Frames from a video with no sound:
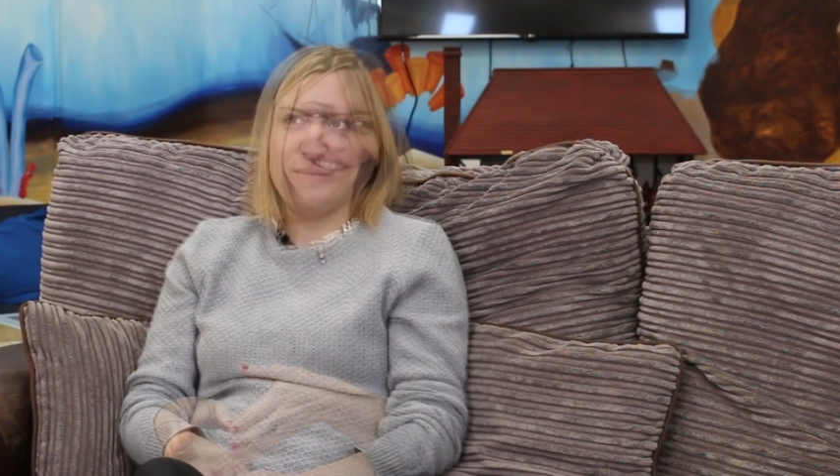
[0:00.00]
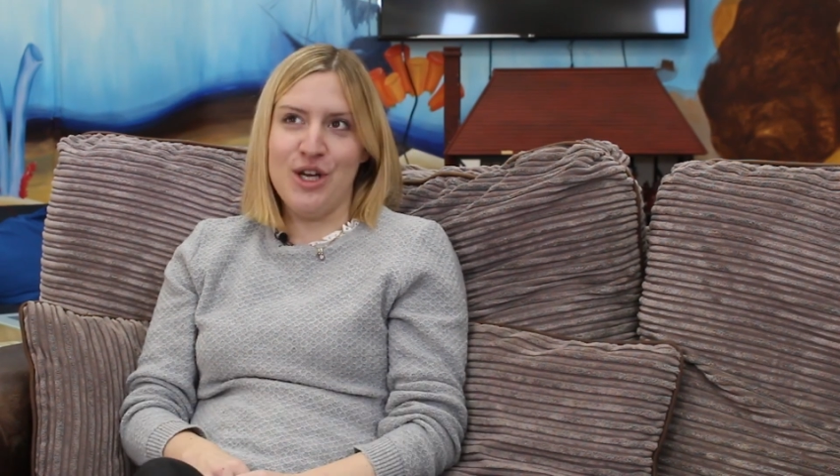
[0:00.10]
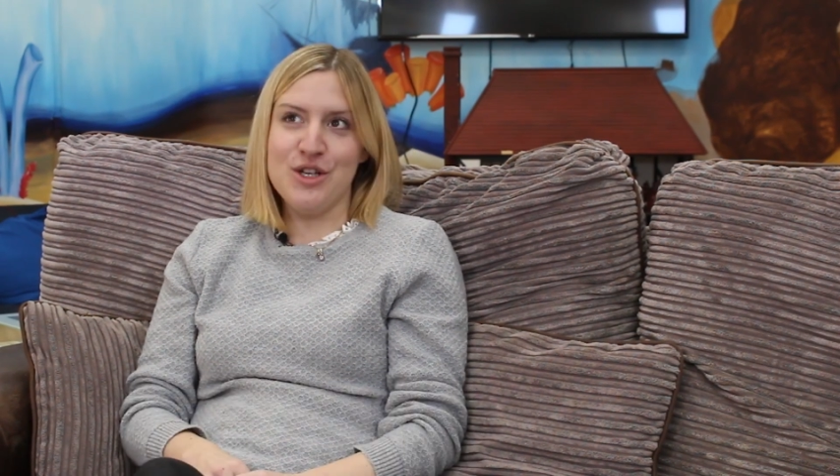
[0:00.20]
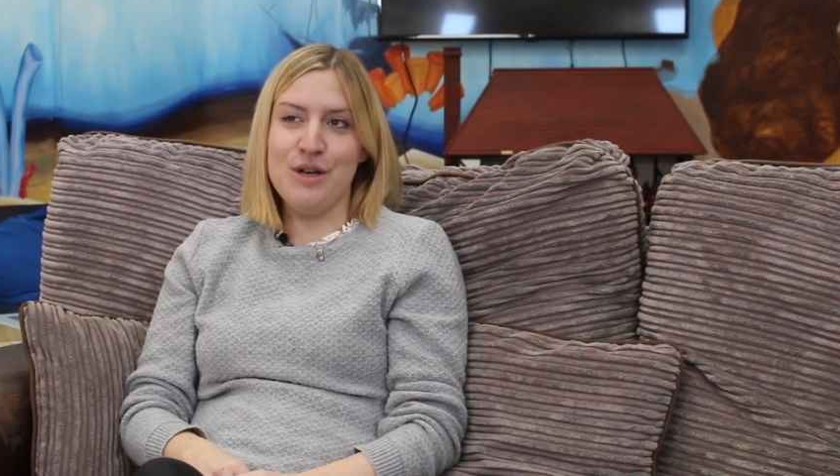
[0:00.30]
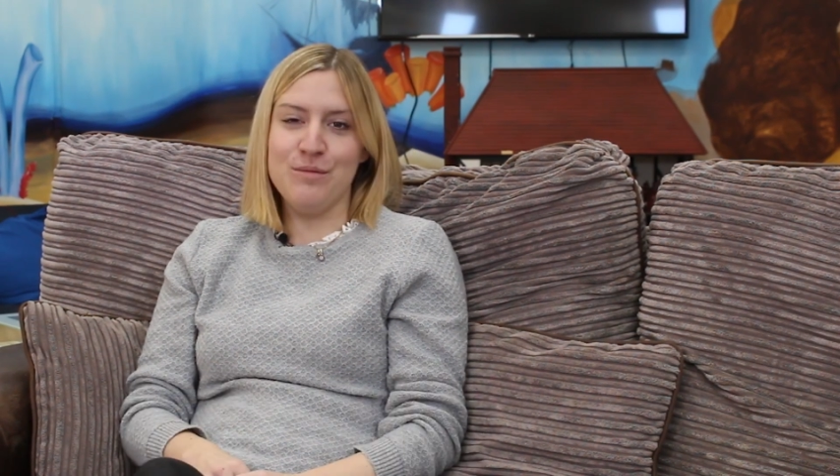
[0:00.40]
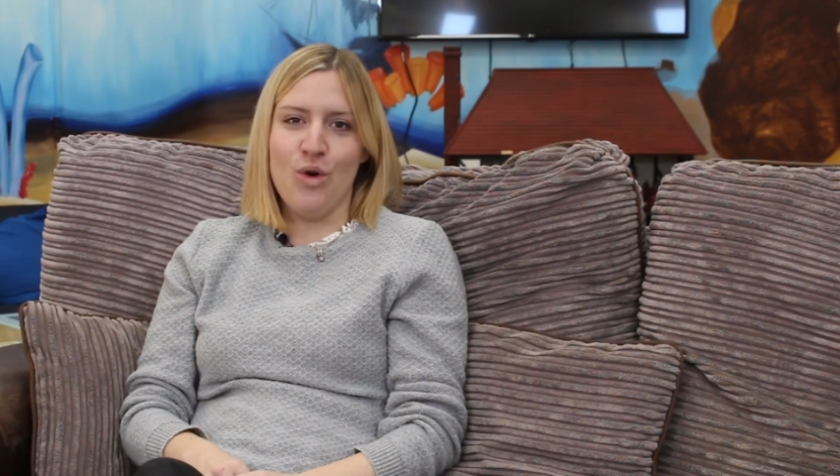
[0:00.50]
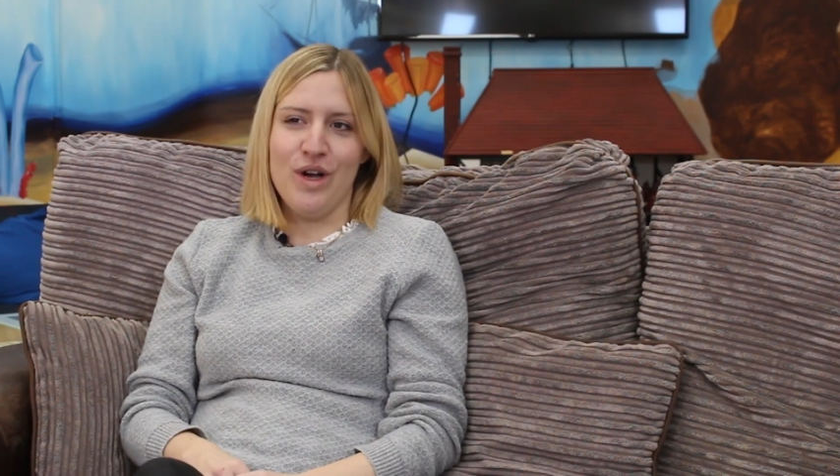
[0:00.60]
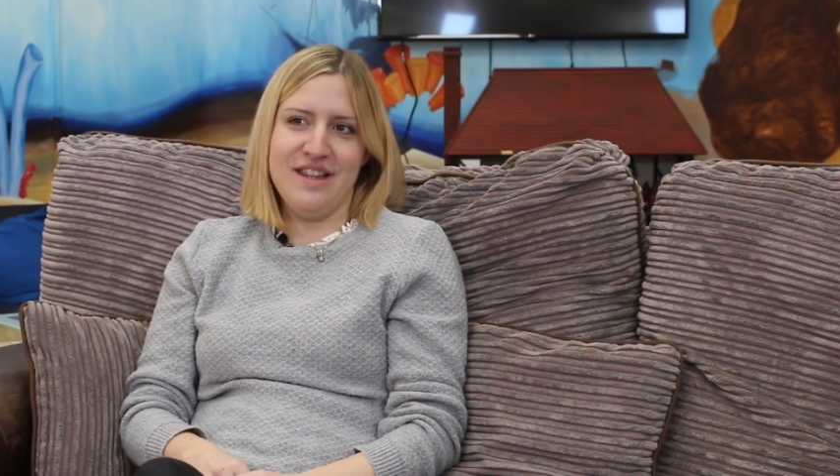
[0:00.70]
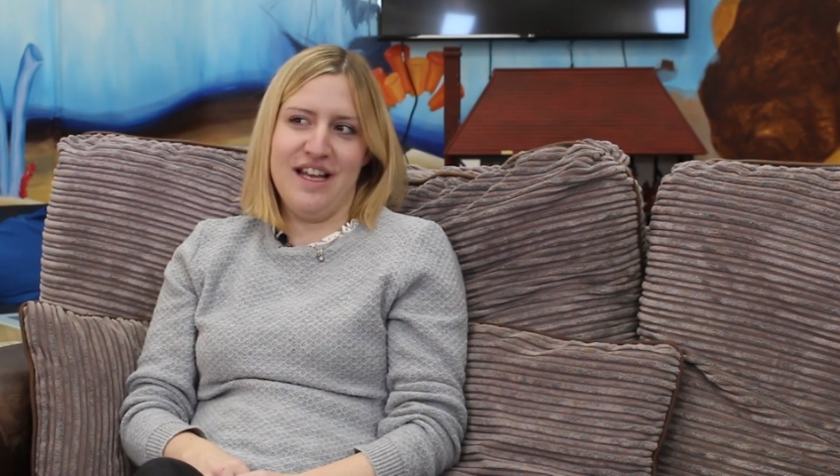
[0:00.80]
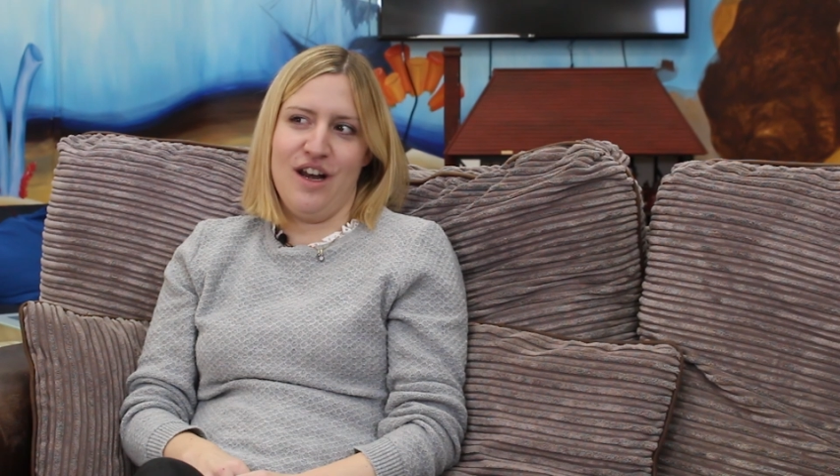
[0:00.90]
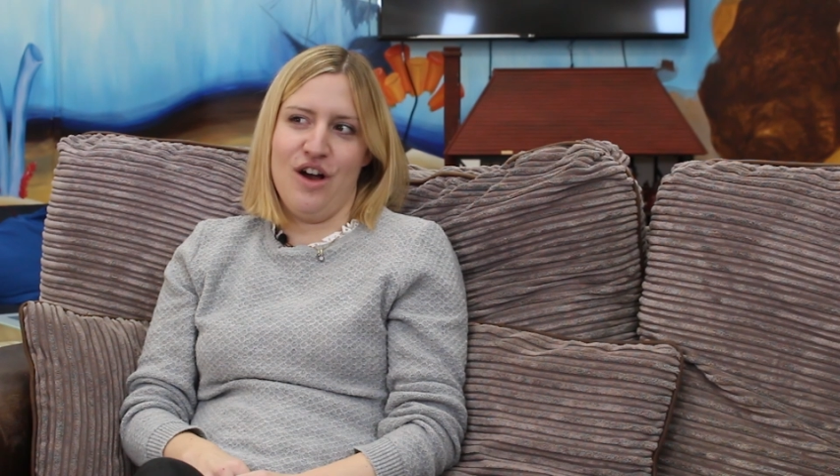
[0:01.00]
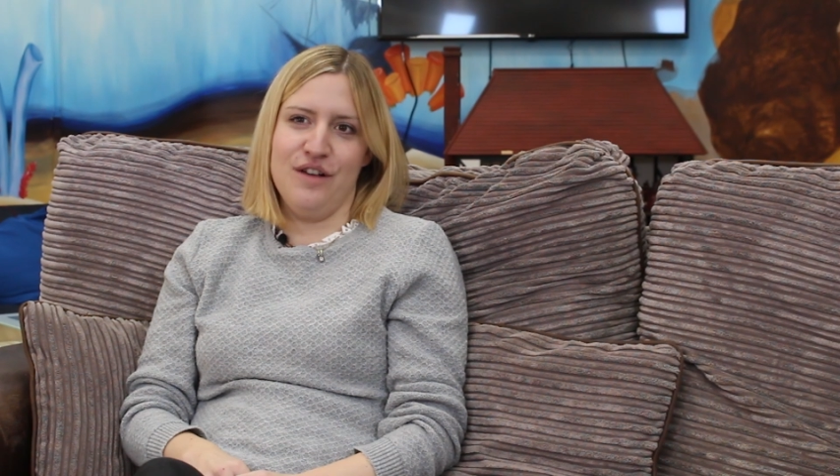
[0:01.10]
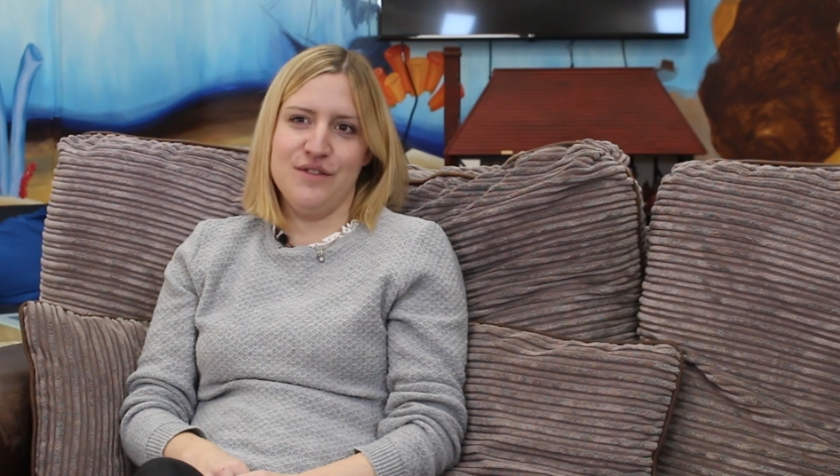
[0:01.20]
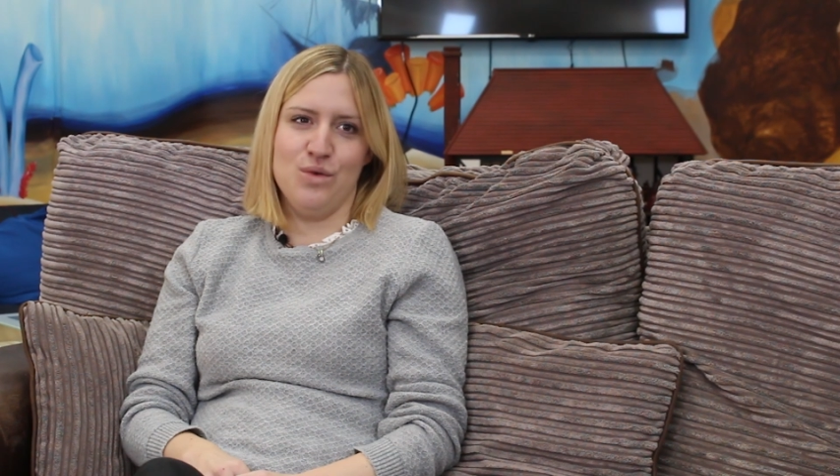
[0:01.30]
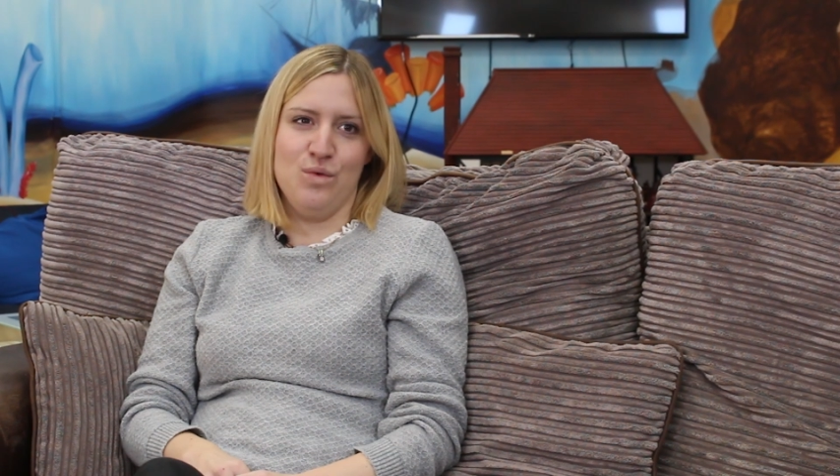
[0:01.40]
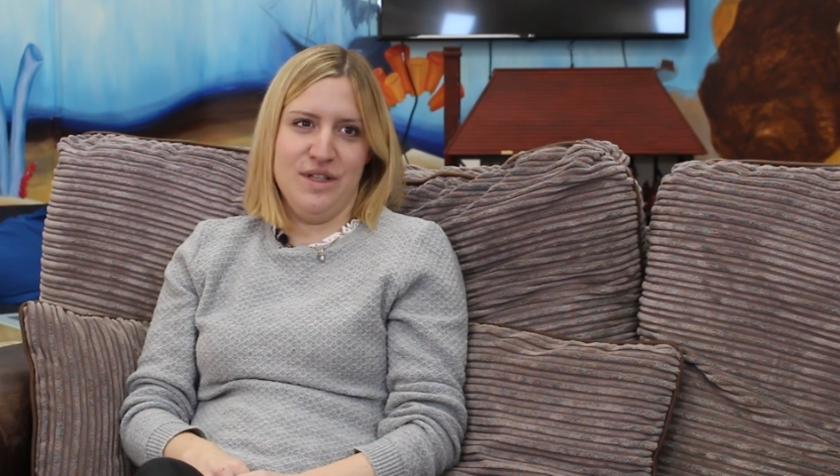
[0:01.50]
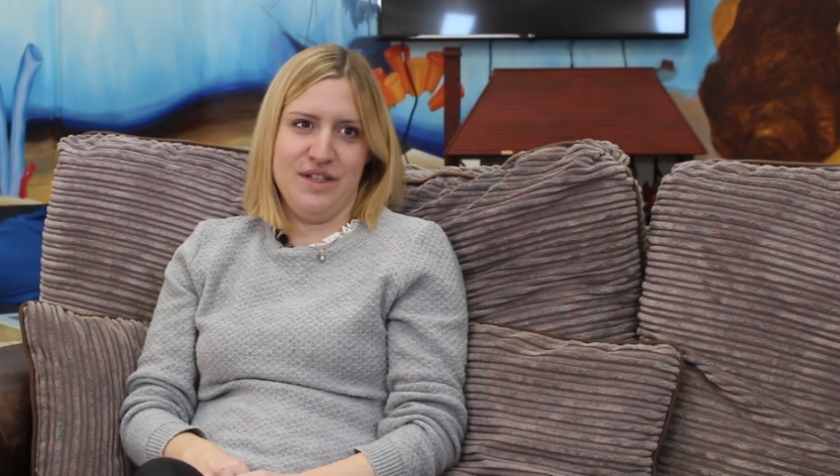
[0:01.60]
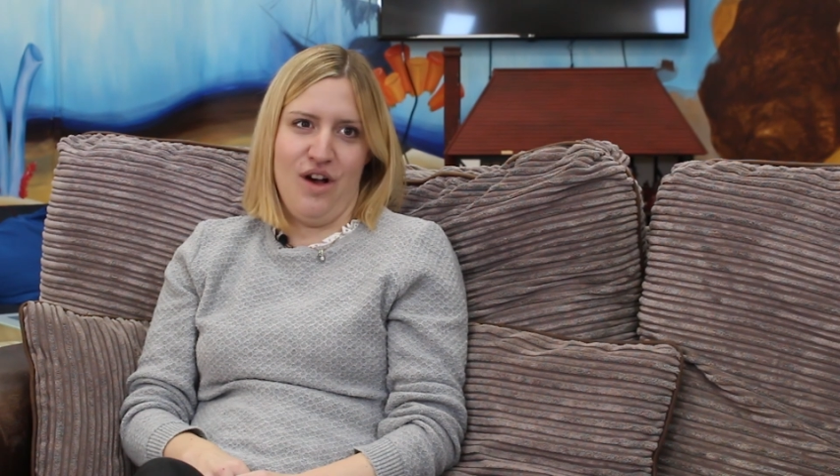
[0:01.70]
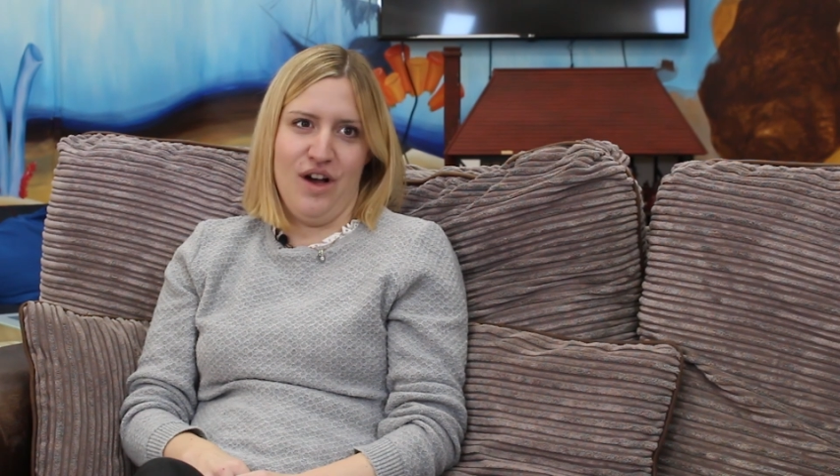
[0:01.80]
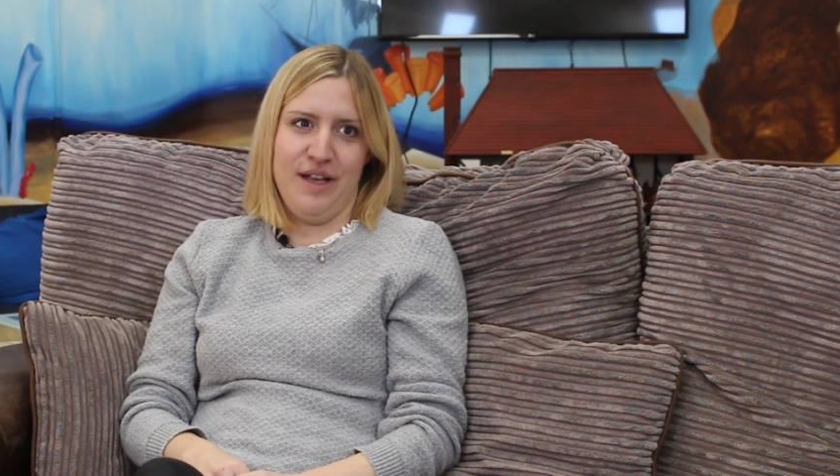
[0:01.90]
because I'm not in their lives all the
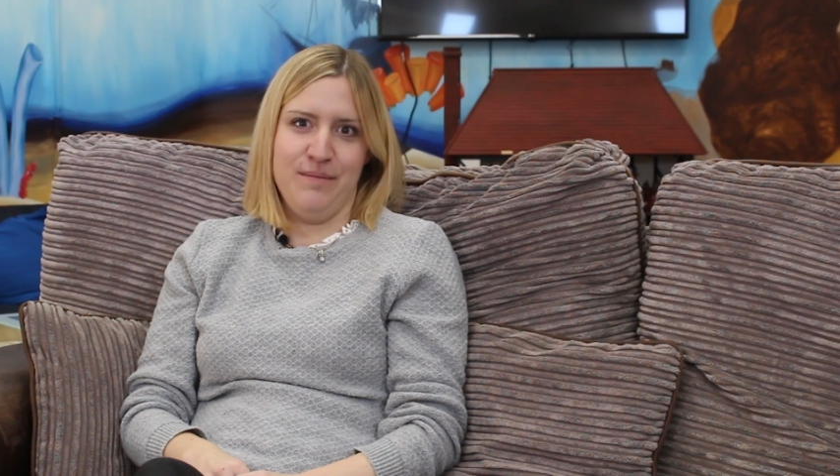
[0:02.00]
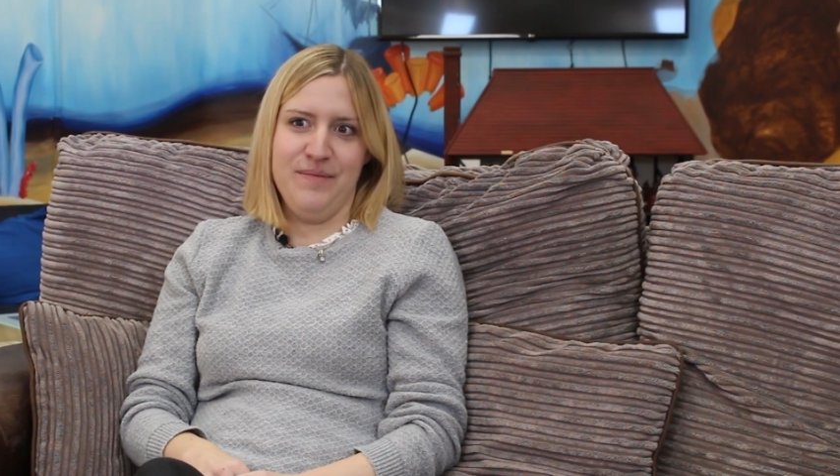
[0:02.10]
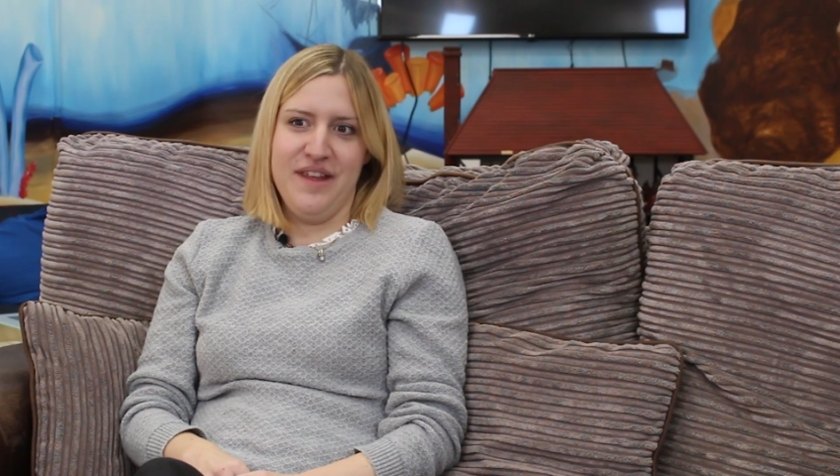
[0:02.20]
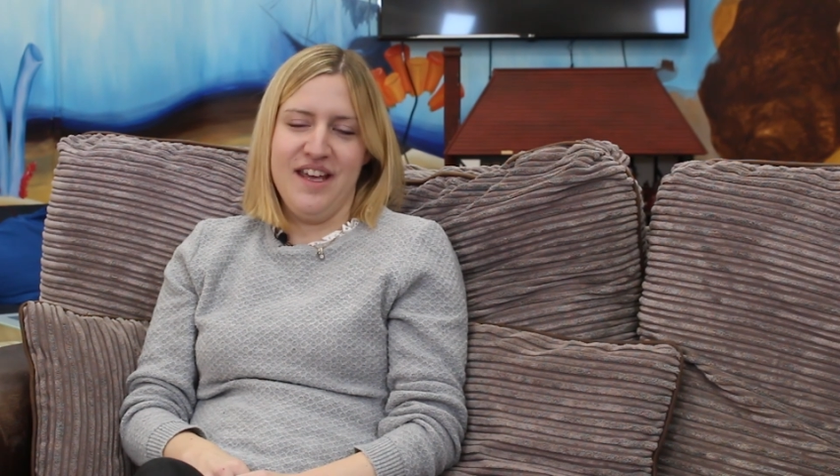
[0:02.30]
time